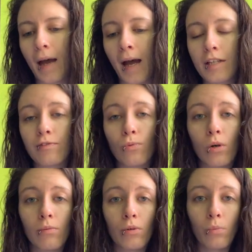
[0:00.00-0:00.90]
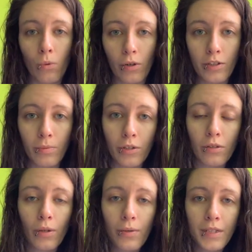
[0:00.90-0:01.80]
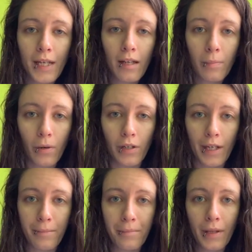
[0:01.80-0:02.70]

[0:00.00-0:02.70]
As for rewards, when you're closing out a party,